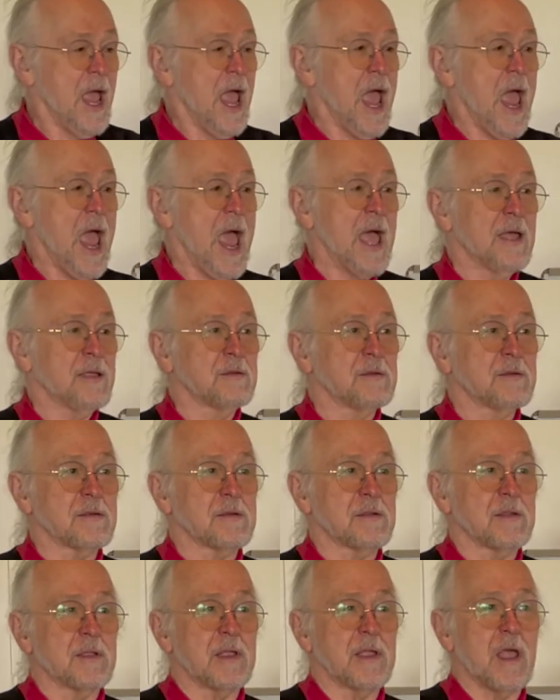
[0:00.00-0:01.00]
And
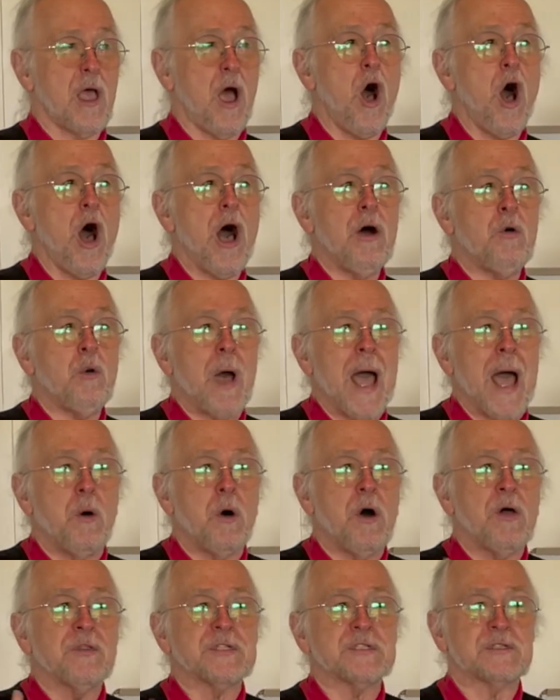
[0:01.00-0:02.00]
how
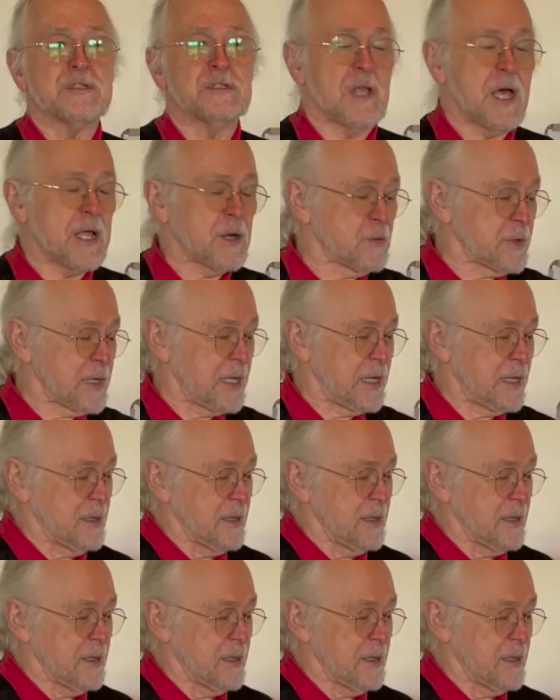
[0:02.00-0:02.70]
all this not only